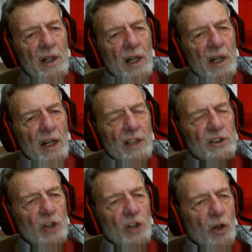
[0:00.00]
And
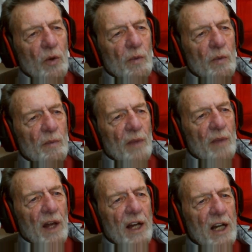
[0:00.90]
so
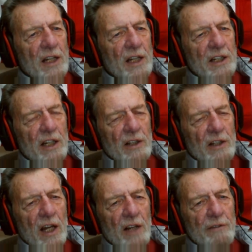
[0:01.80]
I got kicked
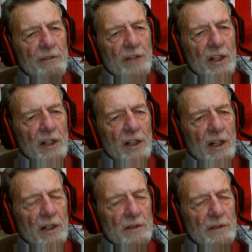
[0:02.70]
out of the